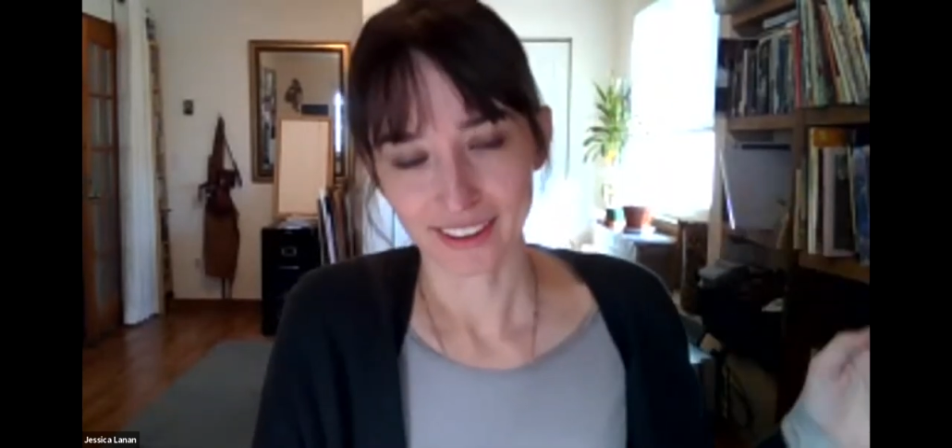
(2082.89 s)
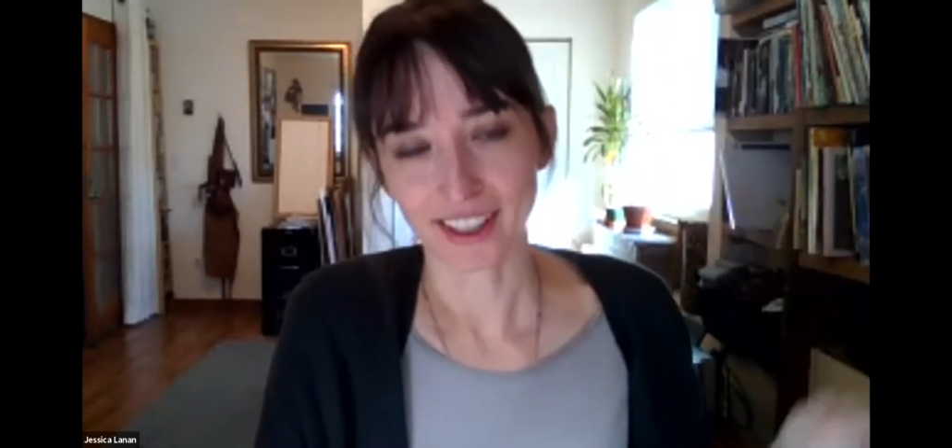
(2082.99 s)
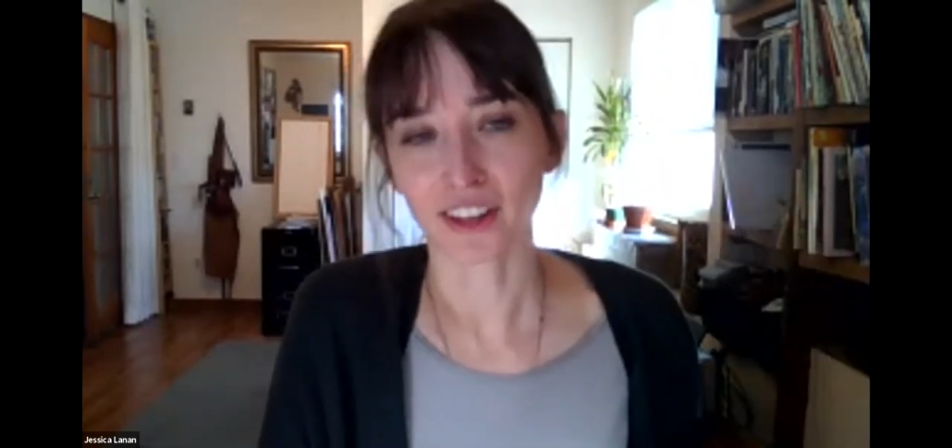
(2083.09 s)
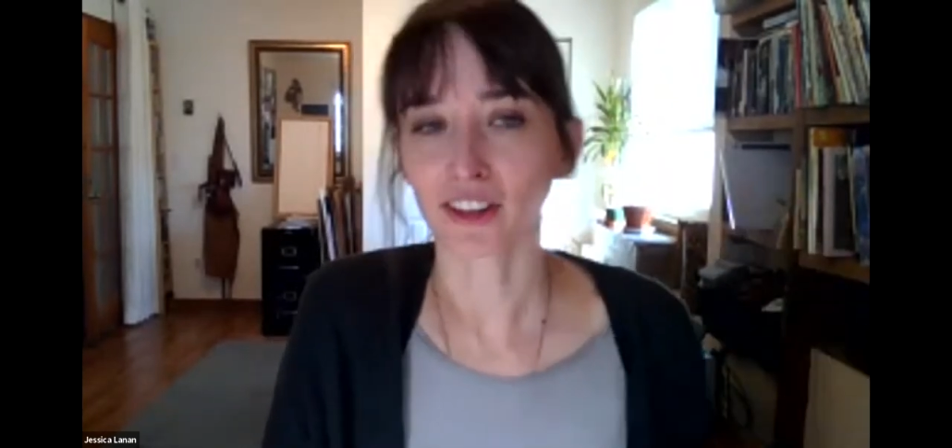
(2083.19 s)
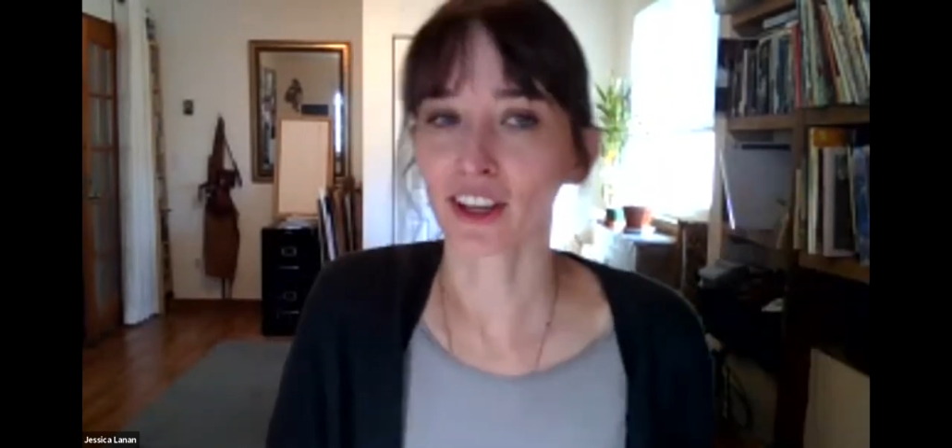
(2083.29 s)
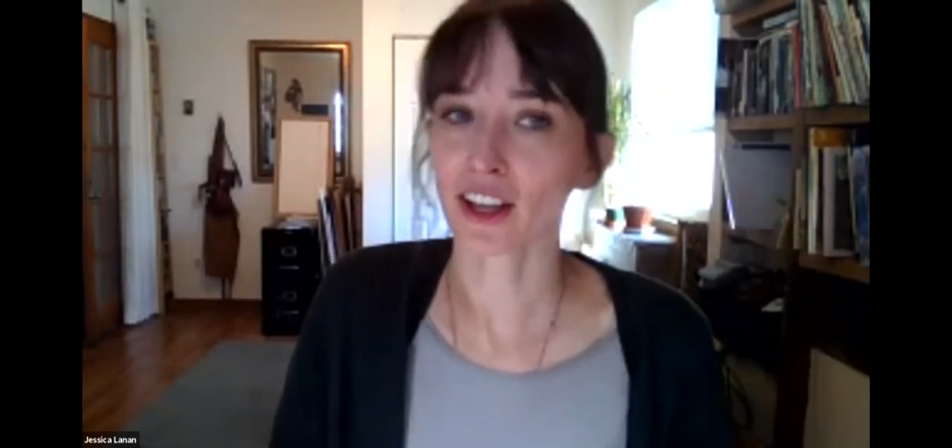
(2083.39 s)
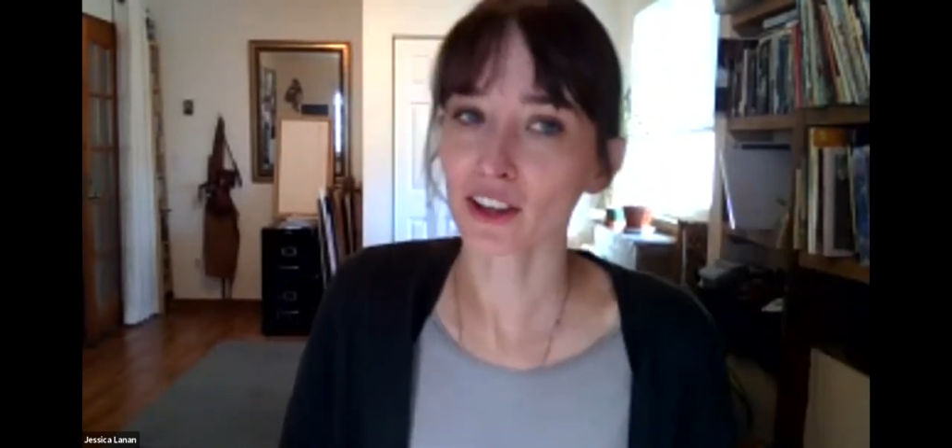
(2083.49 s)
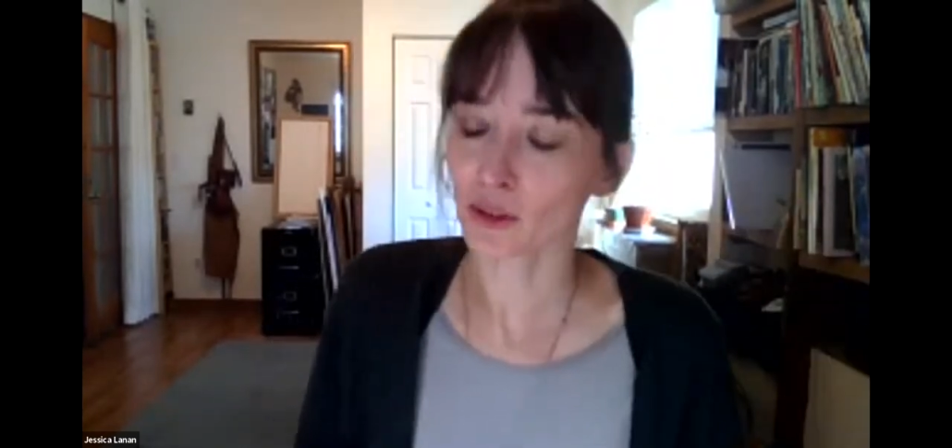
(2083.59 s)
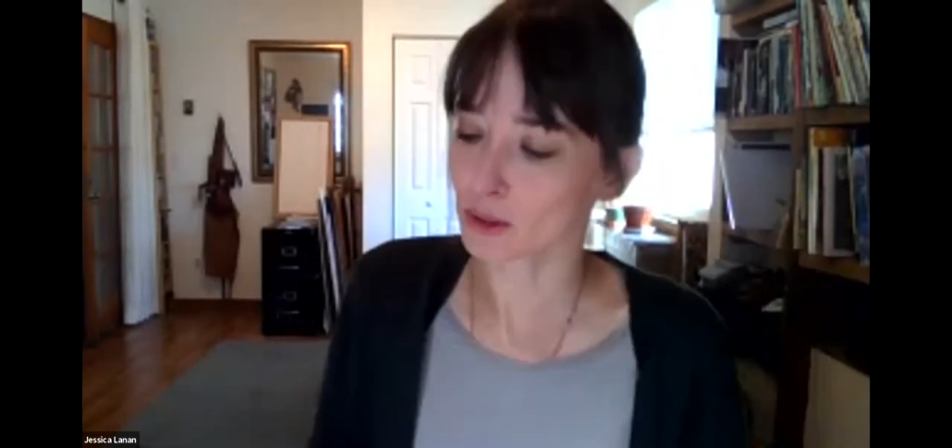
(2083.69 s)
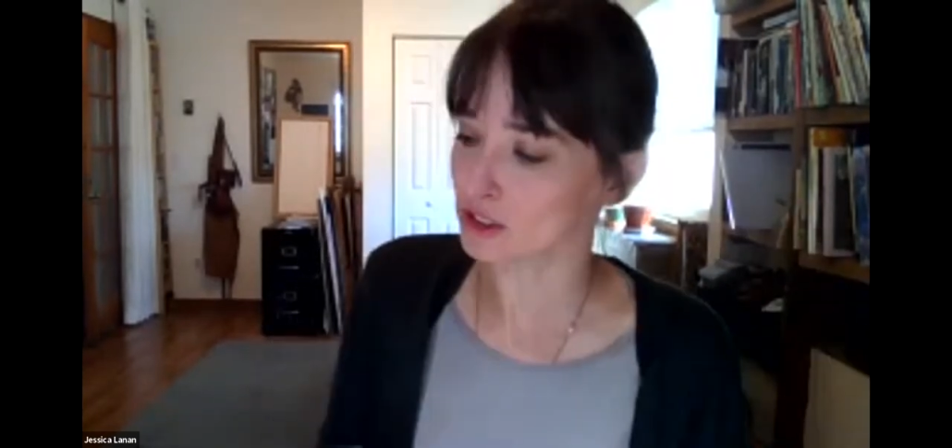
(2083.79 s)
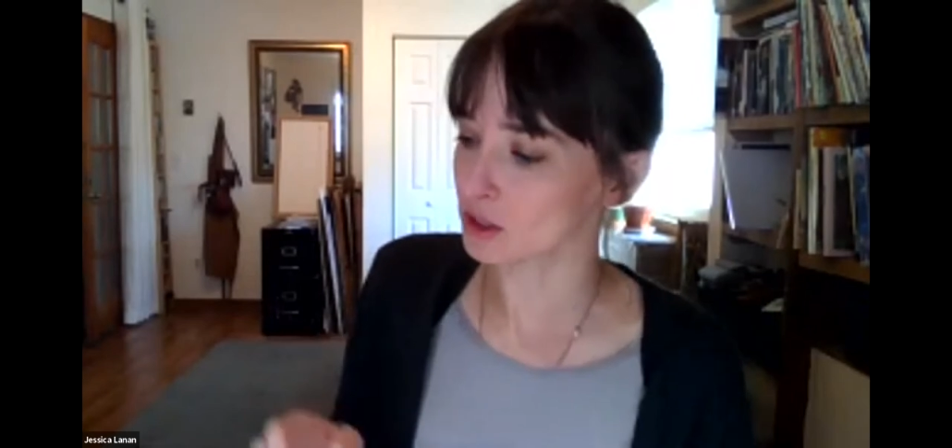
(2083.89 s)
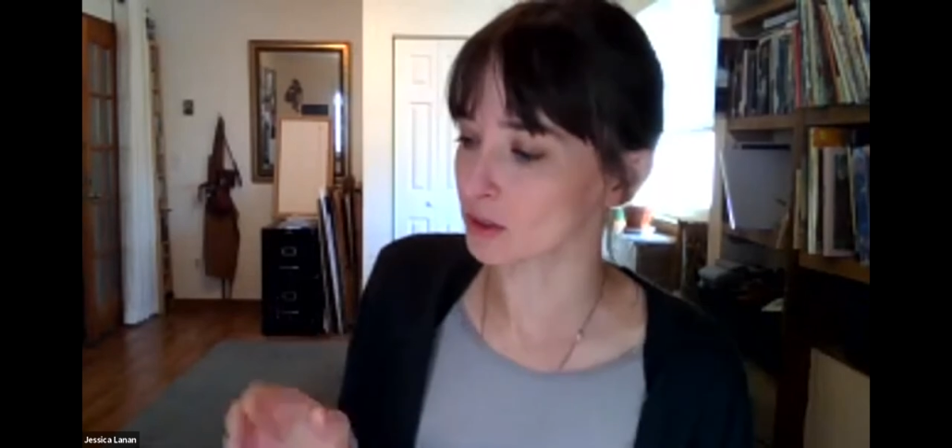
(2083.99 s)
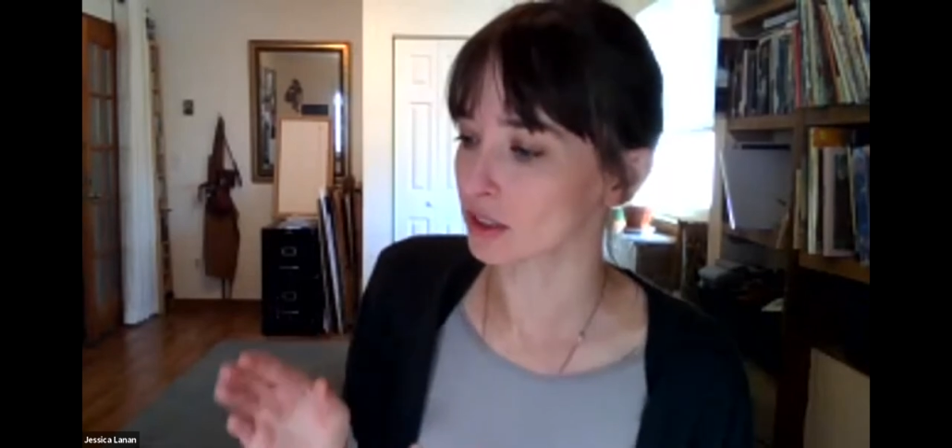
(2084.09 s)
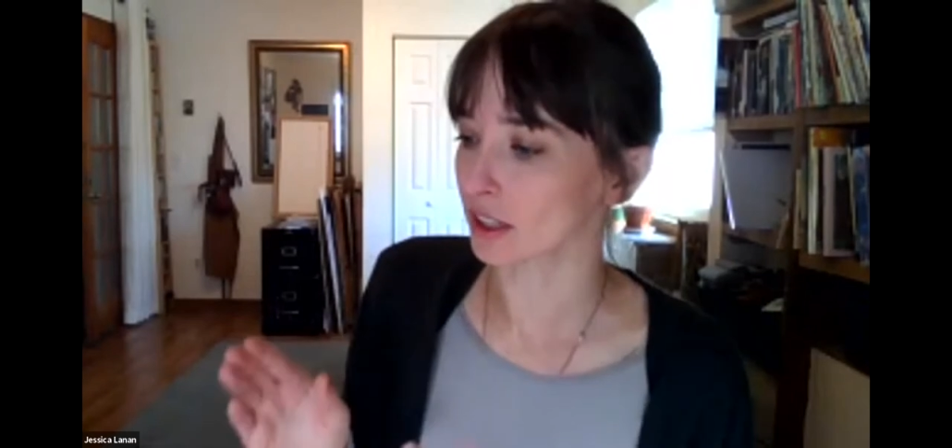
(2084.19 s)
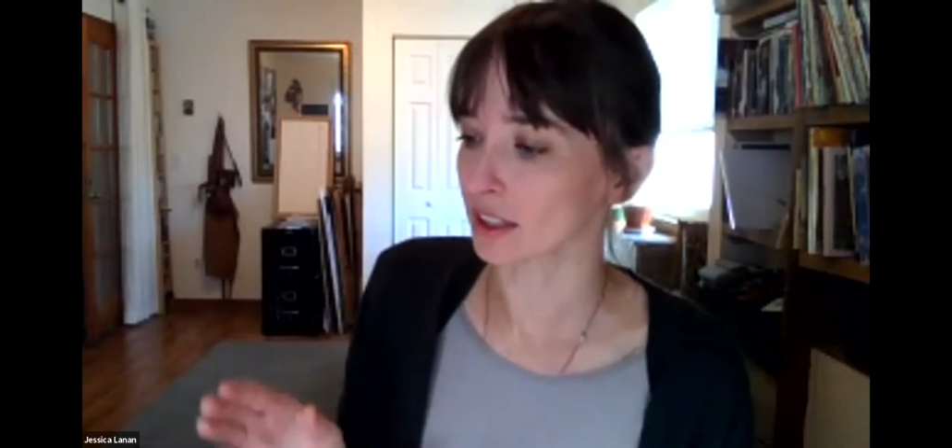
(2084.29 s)
And the other was to
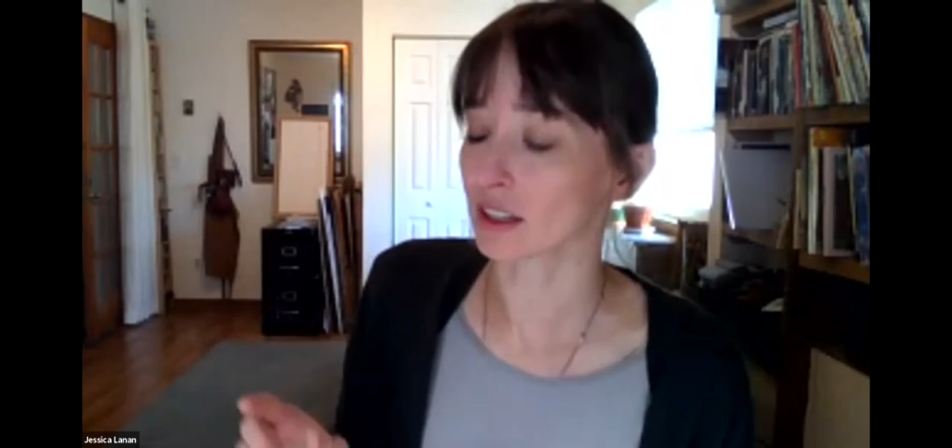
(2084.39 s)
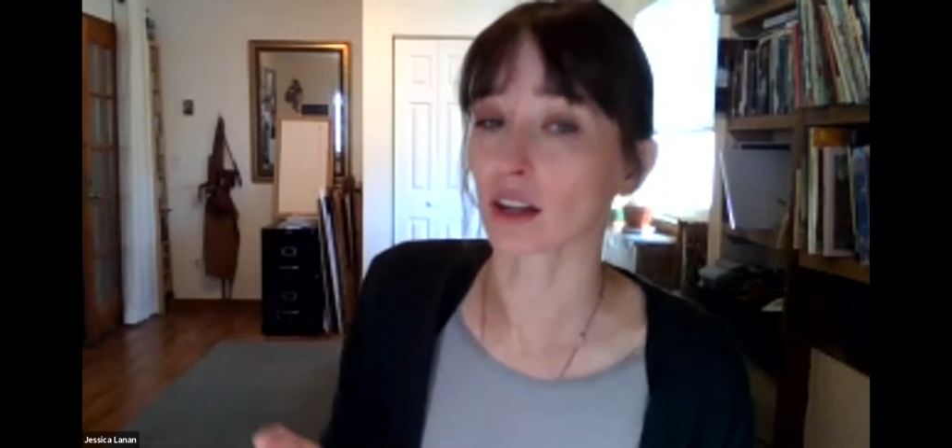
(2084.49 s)
be graded